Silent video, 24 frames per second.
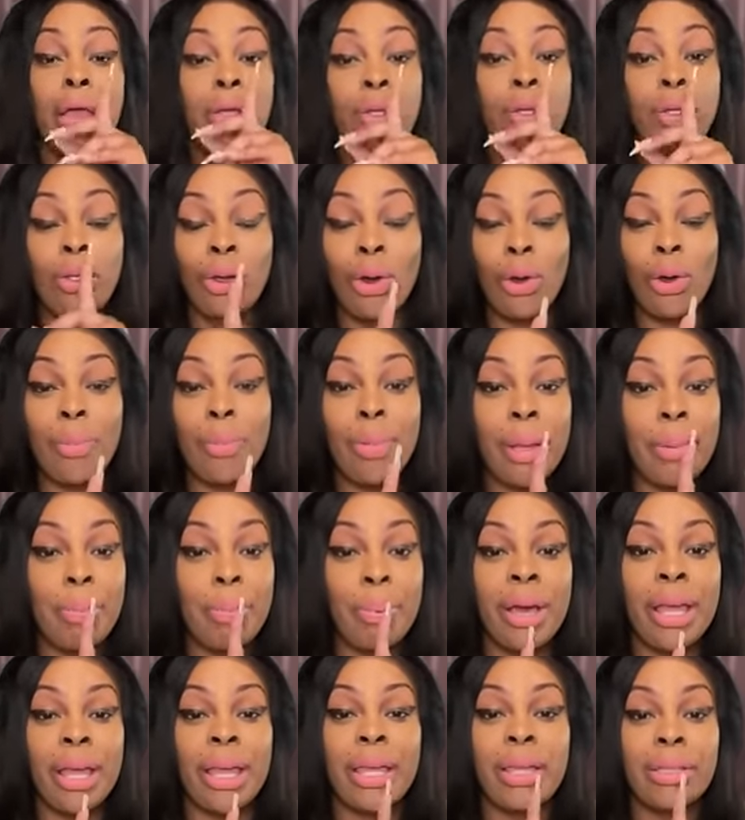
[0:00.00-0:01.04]
You've been
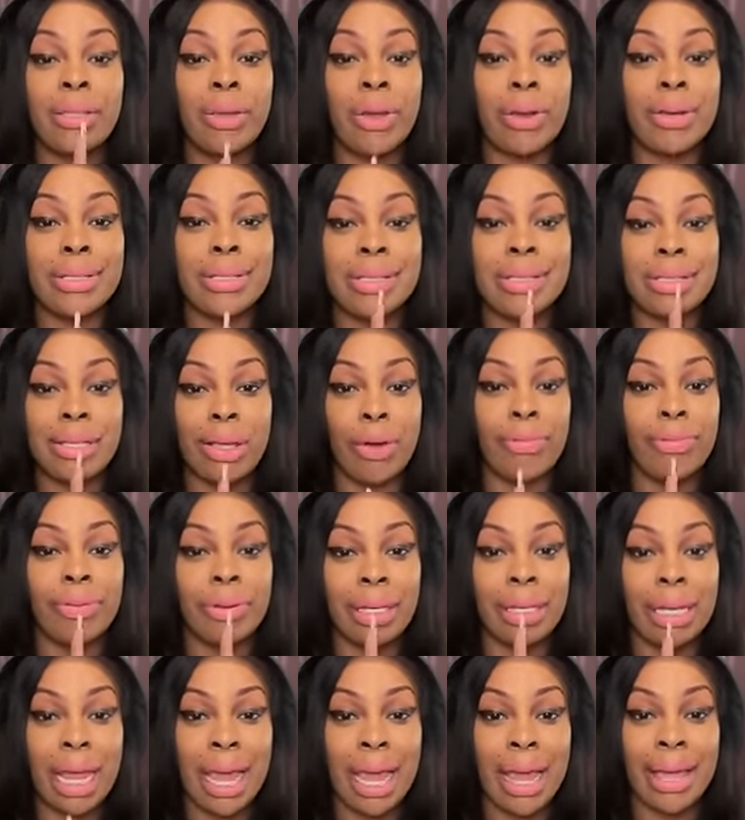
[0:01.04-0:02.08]
putting yourself
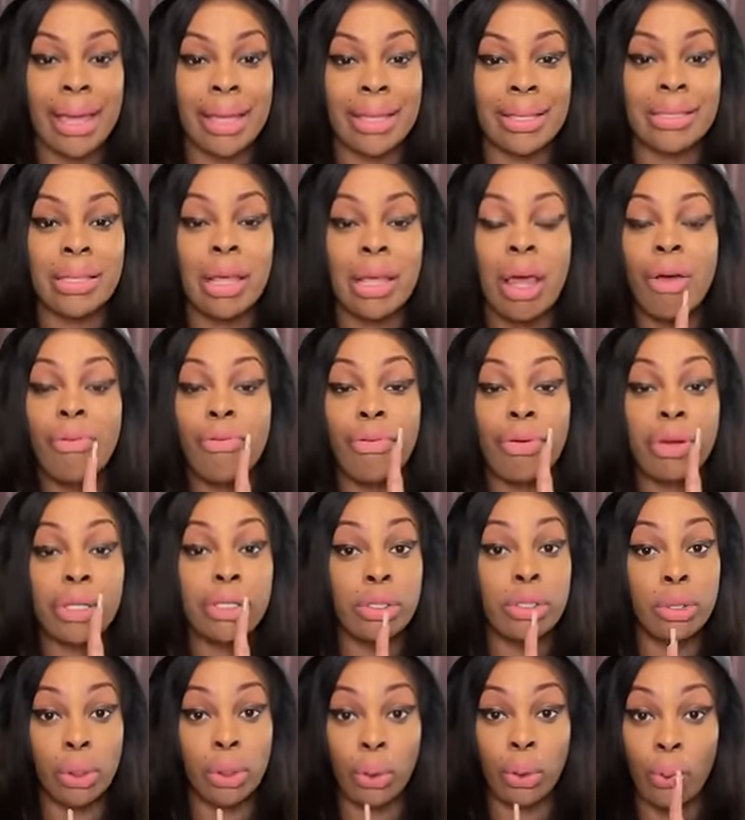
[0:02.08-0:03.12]
last for
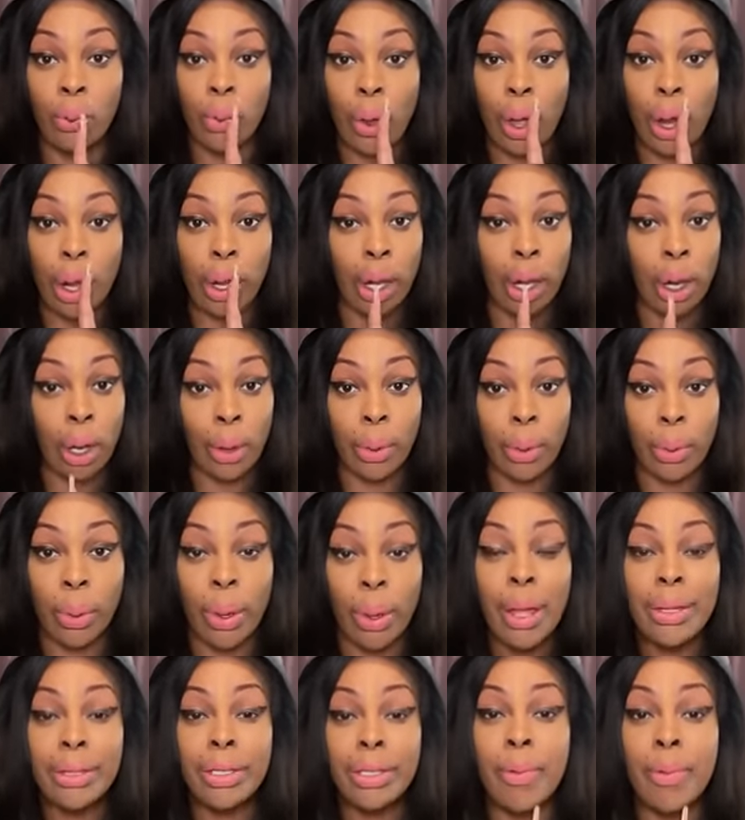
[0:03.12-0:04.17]
too long.
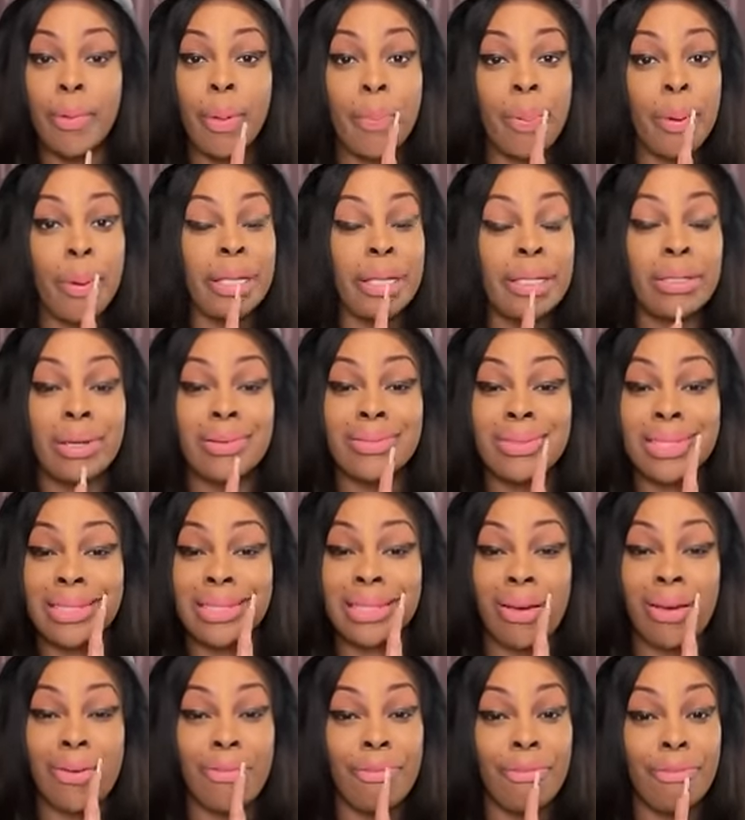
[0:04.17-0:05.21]
You've been putting
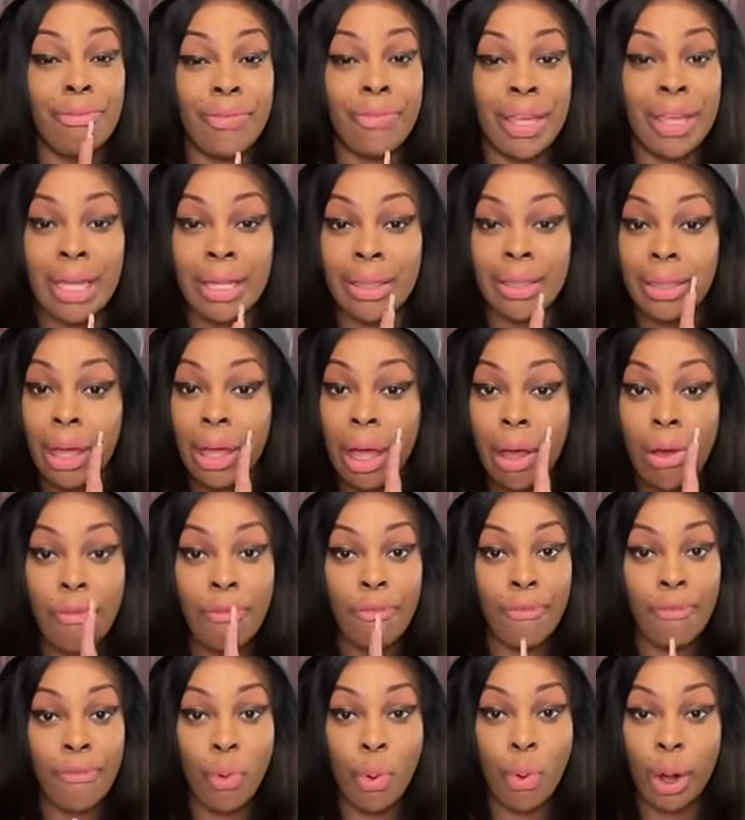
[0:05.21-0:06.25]
yourself fifth,
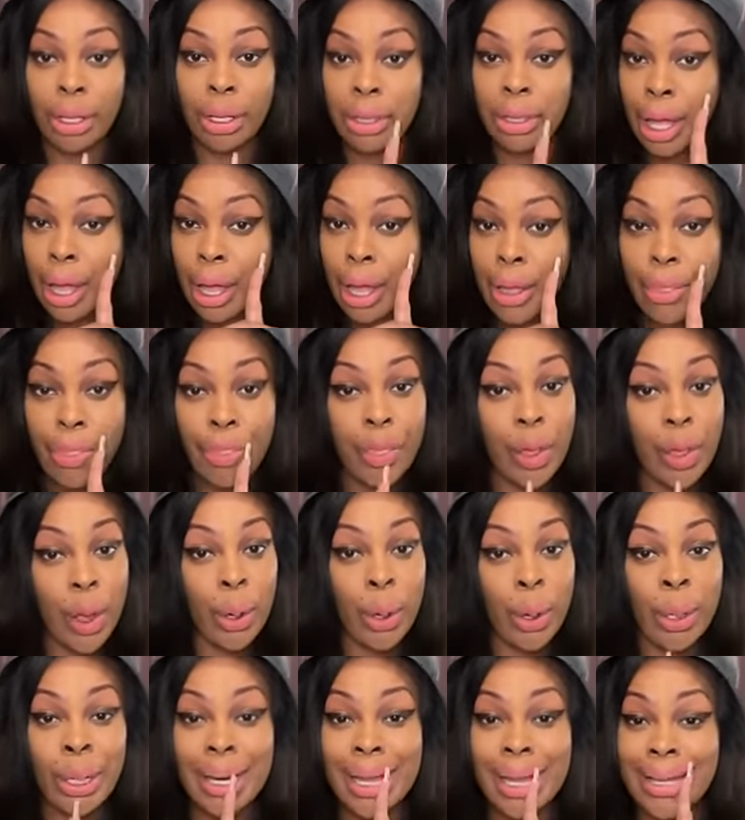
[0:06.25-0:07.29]
fourth,
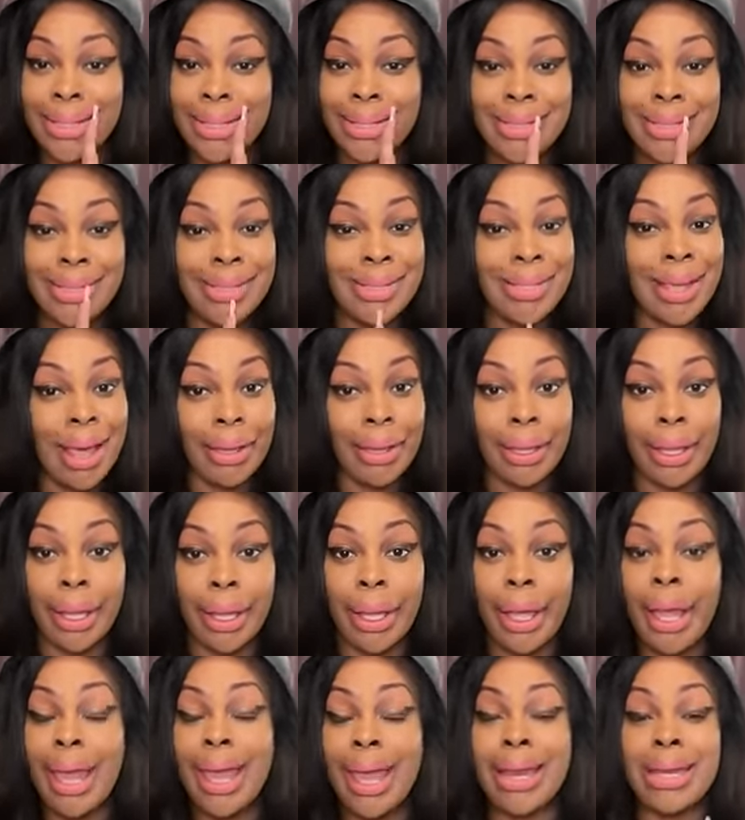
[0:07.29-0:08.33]
third, and
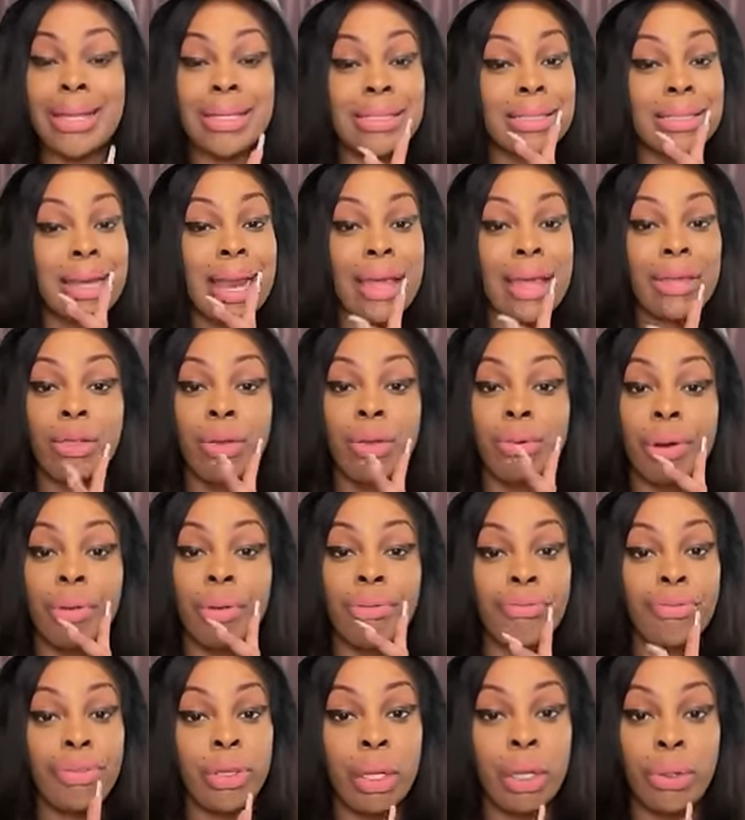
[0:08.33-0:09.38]
second. And it's like you
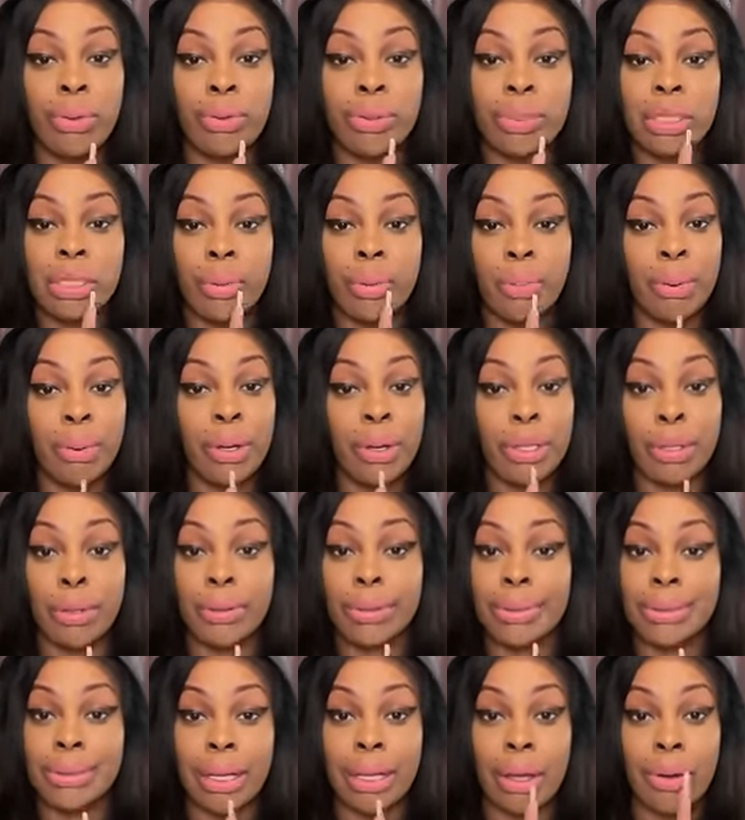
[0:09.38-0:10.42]
refuse to put
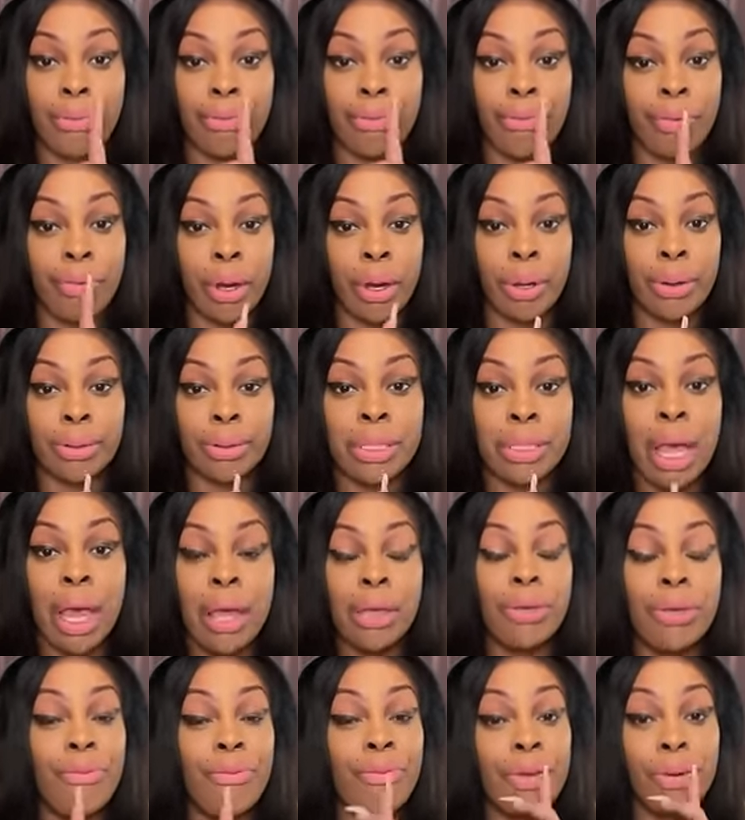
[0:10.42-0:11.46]
yourself first.
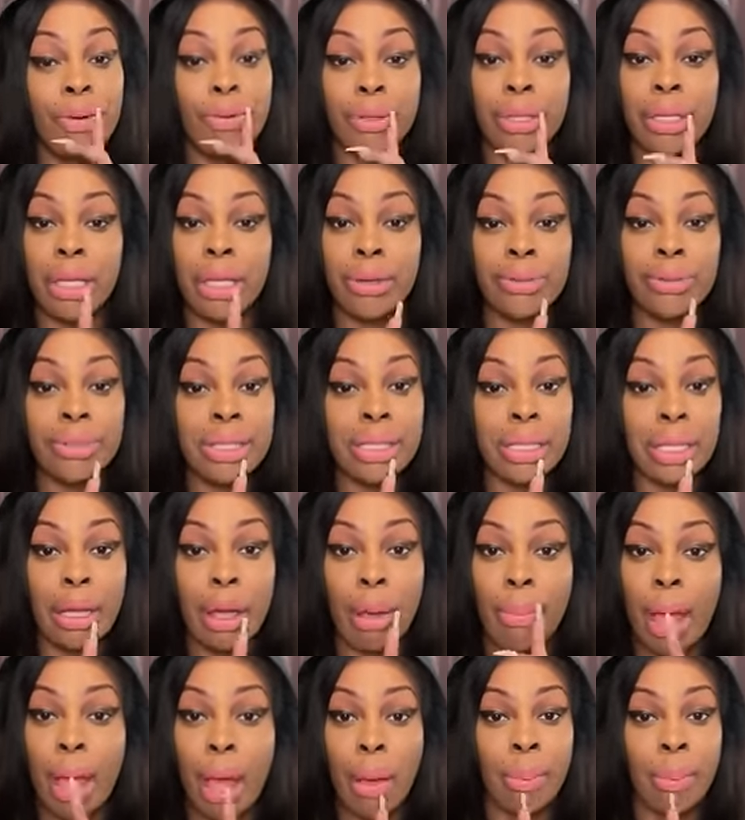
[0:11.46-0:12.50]
You feel guilty
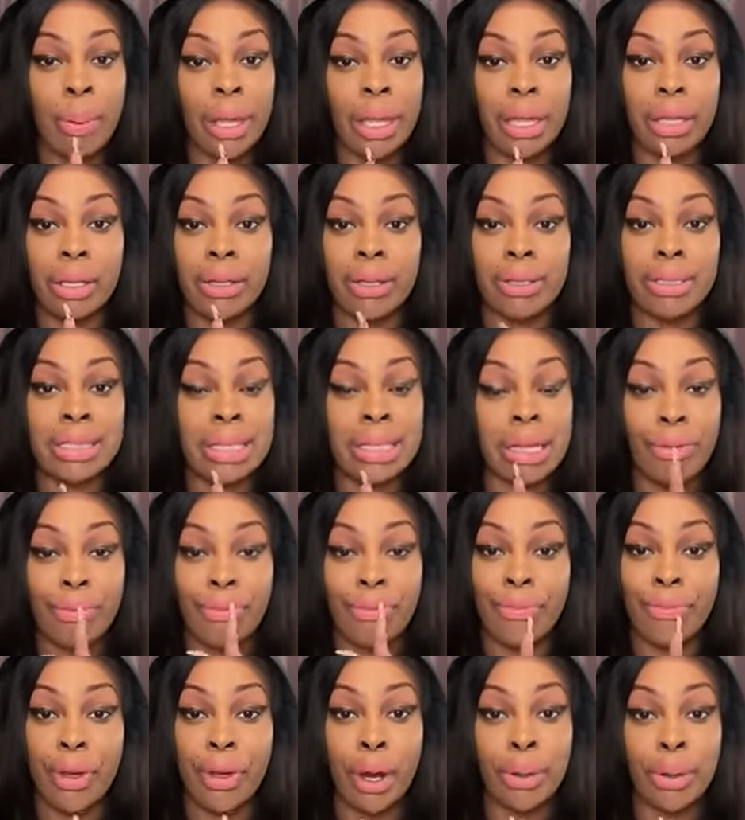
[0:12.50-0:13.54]
about putting
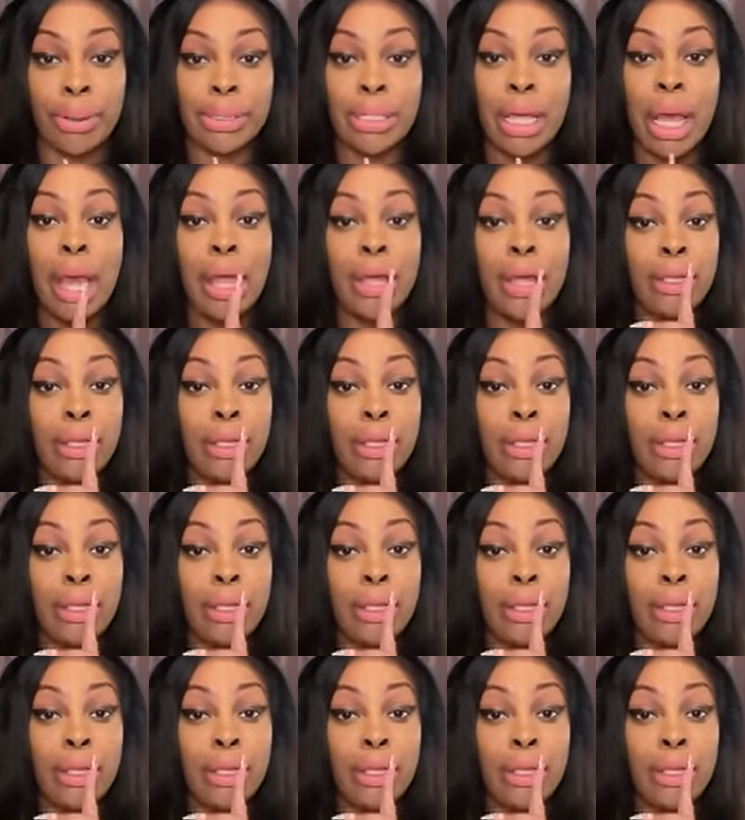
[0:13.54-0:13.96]
yourself first.